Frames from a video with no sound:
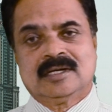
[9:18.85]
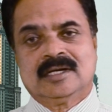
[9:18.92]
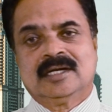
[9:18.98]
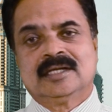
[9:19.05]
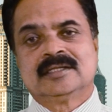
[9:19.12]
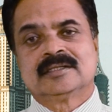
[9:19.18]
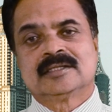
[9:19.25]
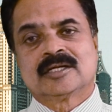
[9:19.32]

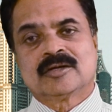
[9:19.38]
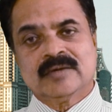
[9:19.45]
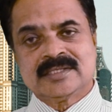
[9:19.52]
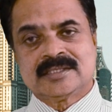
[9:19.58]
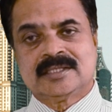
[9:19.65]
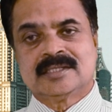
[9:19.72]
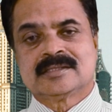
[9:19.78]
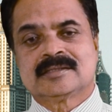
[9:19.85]
and
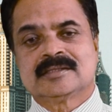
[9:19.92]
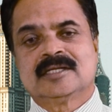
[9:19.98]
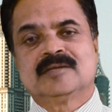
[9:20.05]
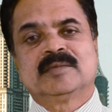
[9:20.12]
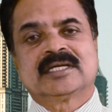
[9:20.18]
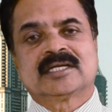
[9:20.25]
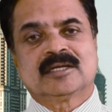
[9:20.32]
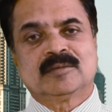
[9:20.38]
questions in
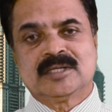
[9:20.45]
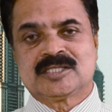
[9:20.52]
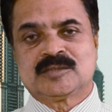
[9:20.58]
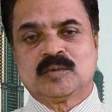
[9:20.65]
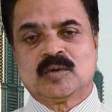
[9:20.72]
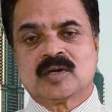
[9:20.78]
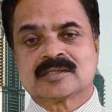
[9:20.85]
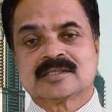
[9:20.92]
my comments
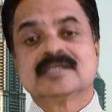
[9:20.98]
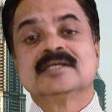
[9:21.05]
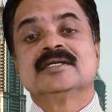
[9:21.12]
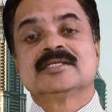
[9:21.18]
box